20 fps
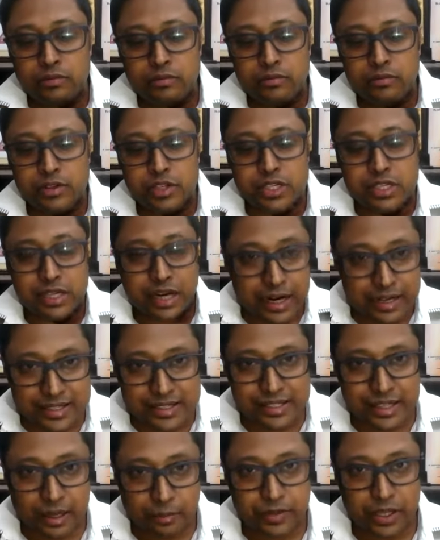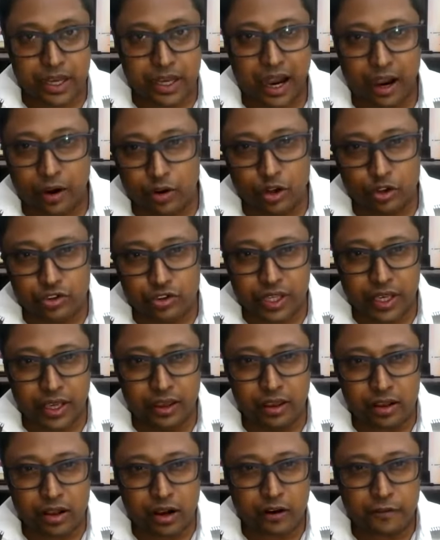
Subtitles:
start something, how you think